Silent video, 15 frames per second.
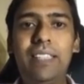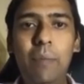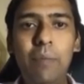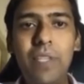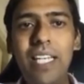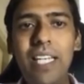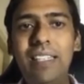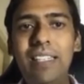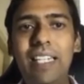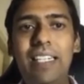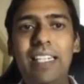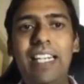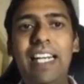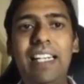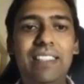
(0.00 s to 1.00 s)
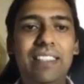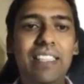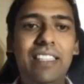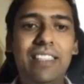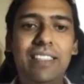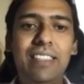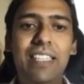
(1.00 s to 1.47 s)
something that
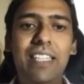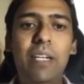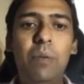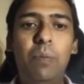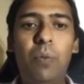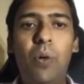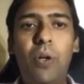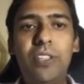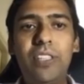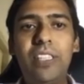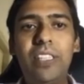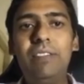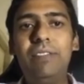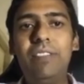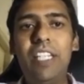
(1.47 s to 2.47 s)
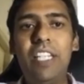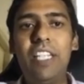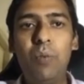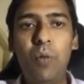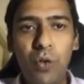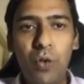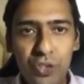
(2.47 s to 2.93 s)
elicits positive
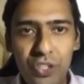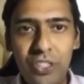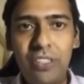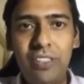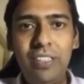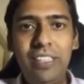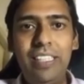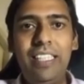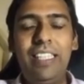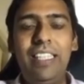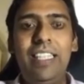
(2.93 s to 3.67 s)
emotion